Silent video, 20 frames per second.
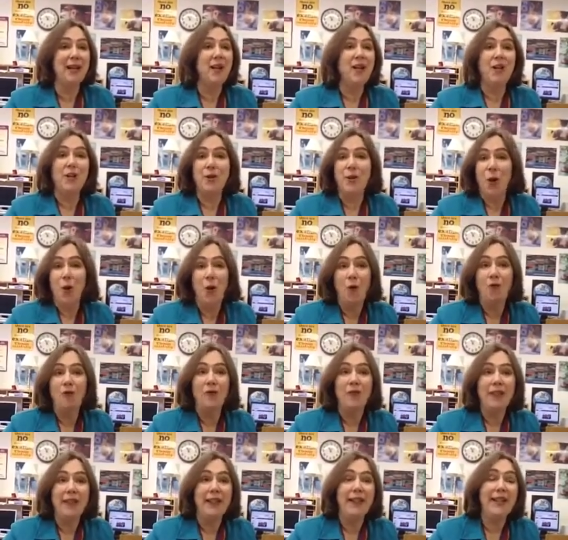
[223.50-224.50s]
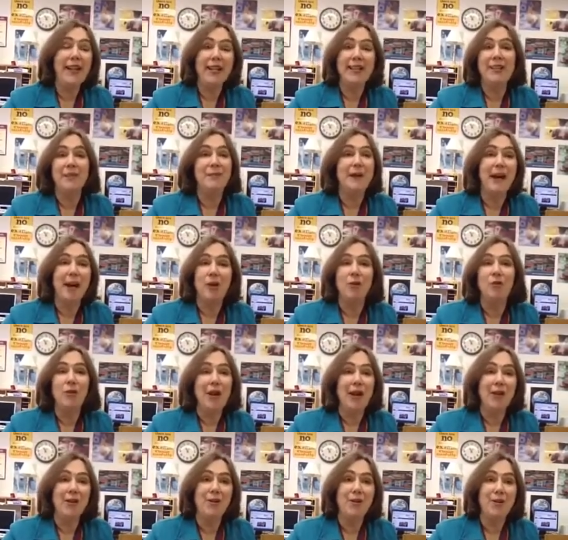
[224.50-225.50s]
That you hopefully get some
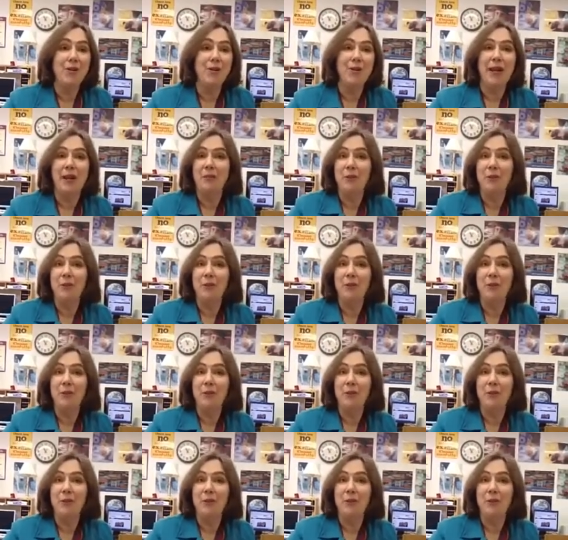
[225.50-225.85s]
outliers, so that